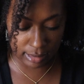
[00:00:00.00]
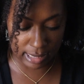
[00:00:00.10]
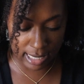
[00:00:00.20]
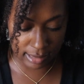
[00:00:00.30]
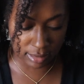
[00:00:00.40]

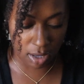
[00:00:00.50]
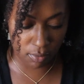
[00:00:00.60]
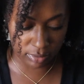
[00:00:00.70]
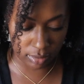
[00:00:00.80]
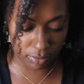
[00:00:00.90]
that I thought
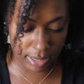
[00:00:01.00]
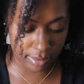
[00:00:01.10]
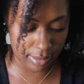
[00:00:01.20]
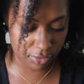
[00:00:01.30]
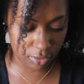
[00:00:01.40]
was a great
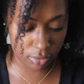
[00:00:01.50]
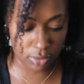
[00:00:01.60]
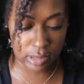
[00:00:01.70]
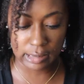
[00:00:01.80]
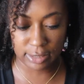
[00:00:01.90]
addition to
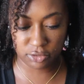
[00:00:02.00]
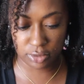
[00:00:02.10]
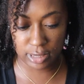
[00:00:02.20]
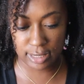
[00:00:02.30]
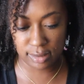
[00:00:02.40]
the
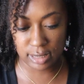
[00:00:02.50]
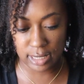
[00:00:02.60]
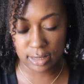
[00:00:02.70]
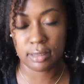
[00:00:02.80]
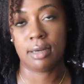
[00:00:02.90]
collection is
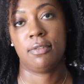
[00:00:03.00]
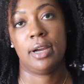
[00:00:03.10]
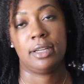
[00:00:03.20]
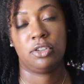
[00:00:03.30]
the clarifying